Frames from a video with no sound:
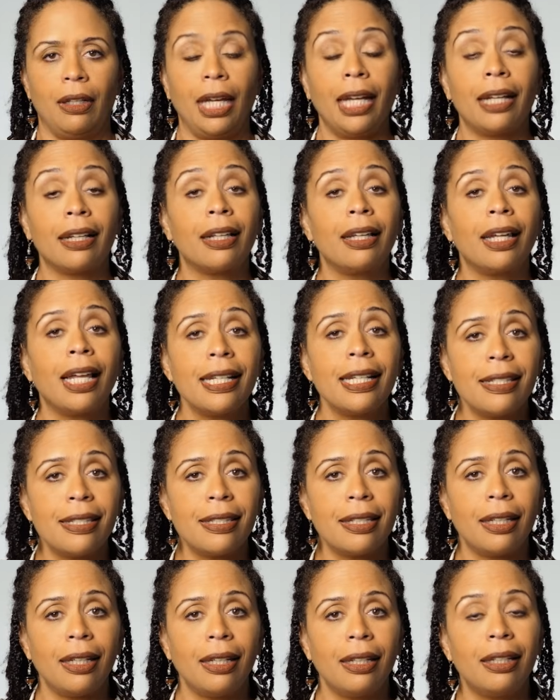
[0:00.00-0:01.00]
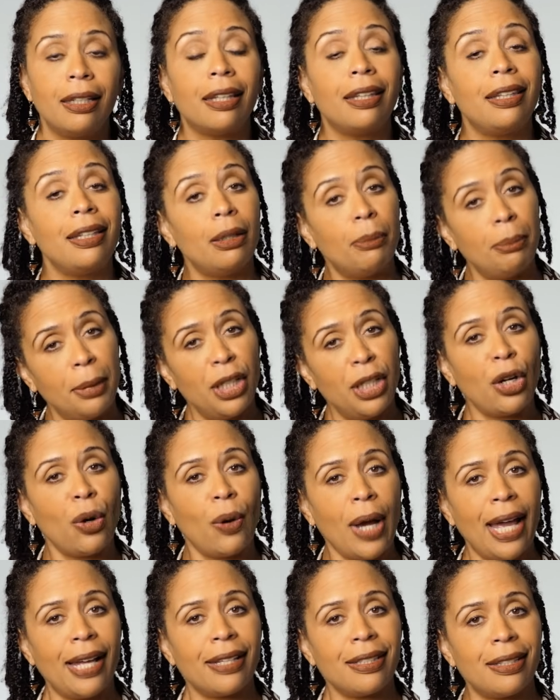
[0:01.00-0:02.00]
And glycine, the
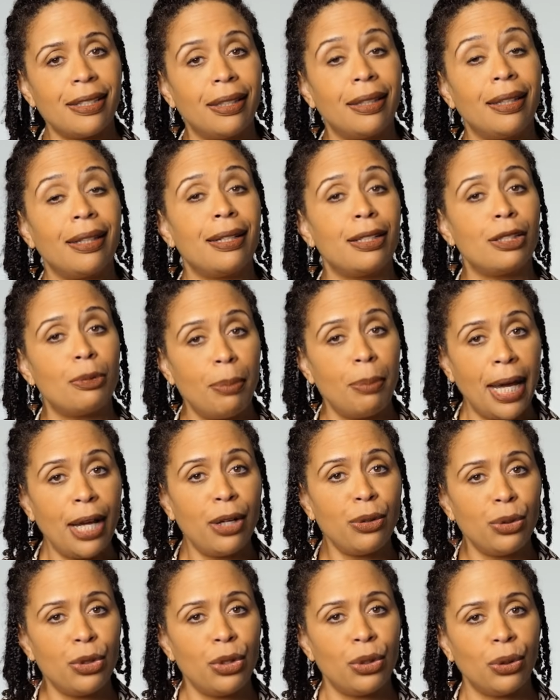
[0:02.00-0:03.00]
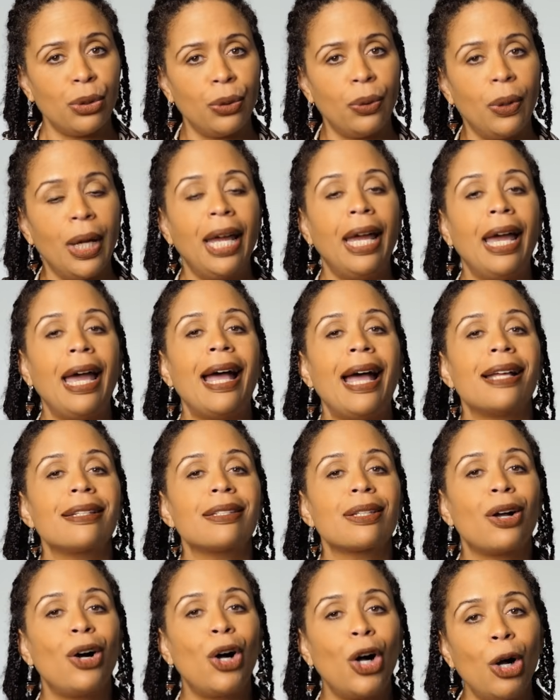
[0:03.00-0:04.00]
amino acid that it's bound to,
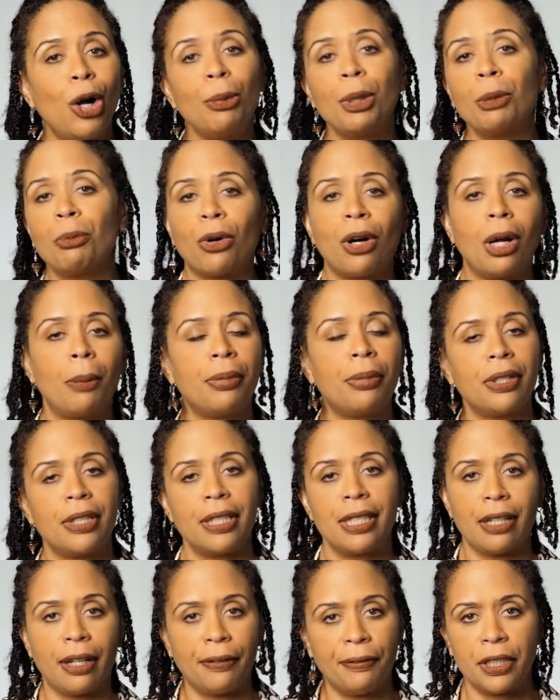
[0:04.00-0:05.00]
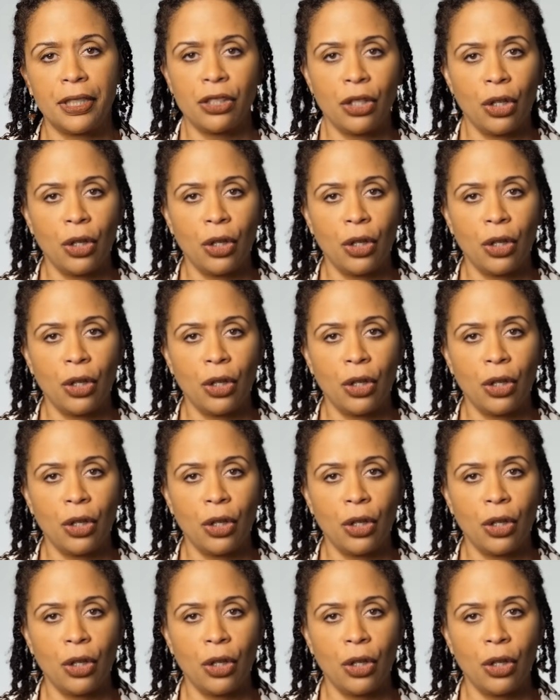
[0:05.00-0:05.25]
has calming properties of its